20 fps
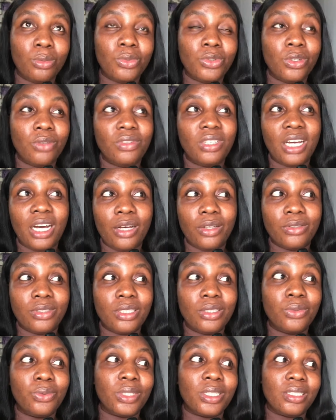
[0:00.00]
most of the
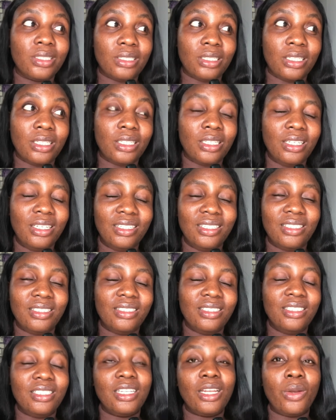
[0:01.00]
houses we're seeing
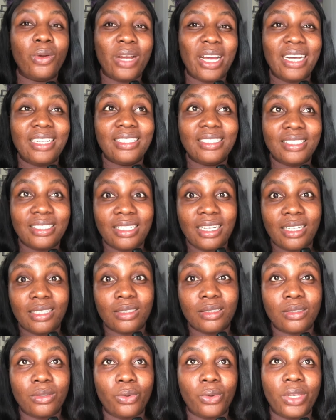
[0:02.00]
is in a longer
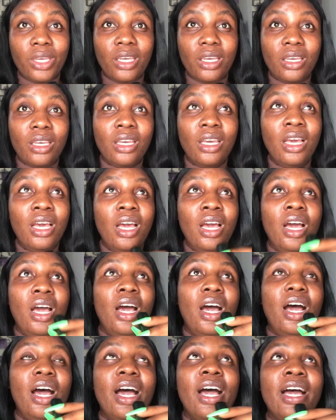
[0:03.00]
distance okay
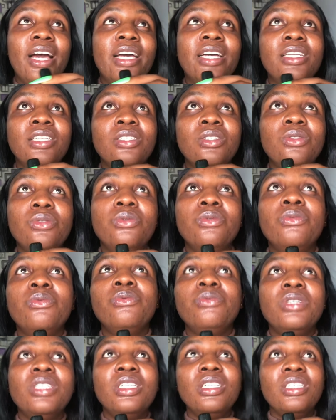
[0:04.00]
and
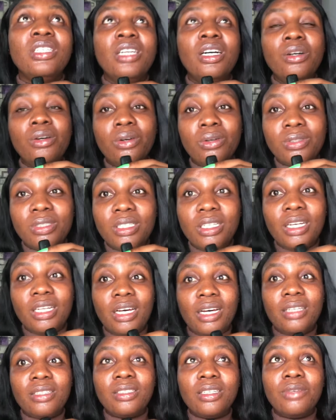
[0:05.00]
we now considered
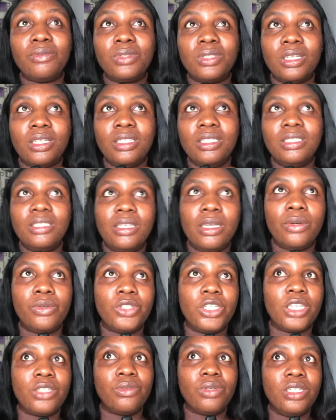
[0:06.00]
ourselves, we said, this girl,
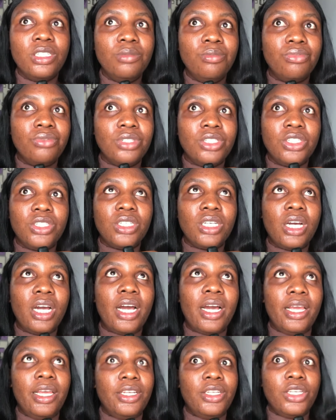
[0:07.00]
she has already breached
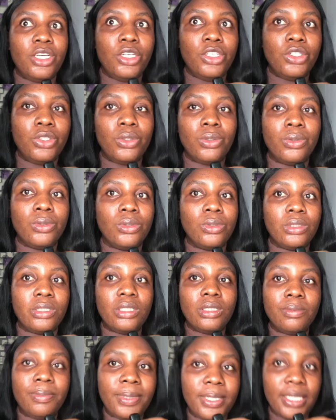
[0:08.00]
her education to
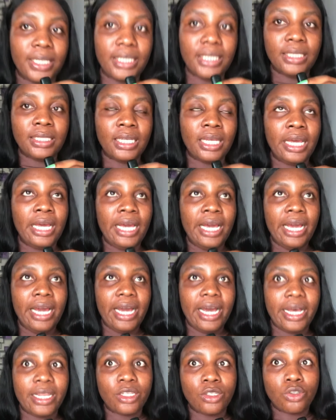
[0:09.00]
this place,
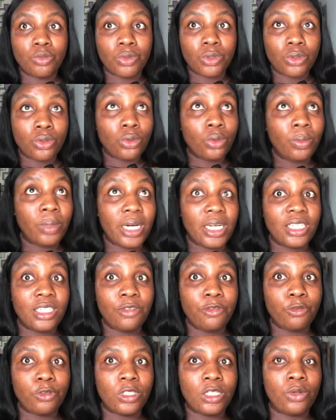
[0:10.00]
and it would be so bad
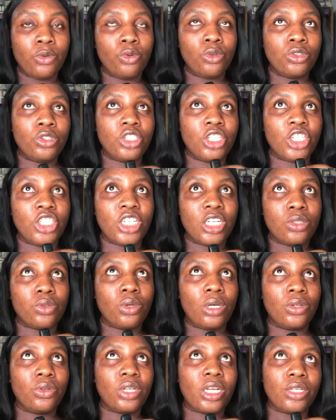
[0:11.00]
if we say we want to change her
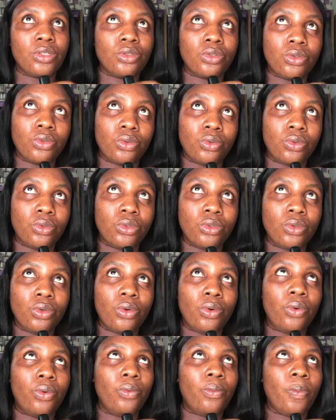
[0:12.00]
to another school.
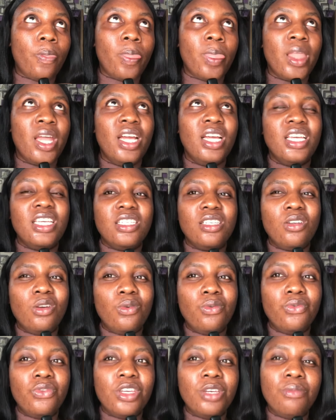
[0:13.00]
So instead
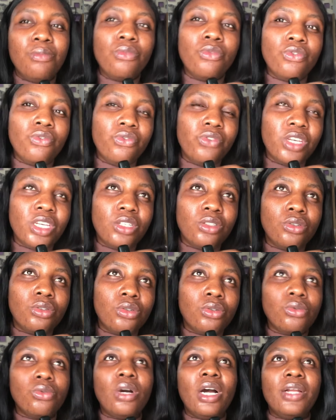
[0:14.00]
of we moving
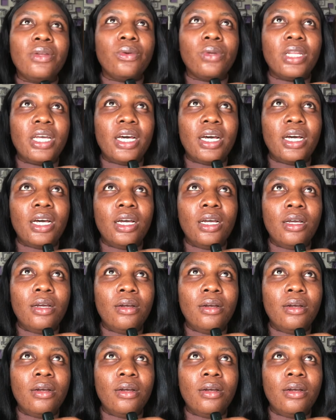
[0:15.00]
to another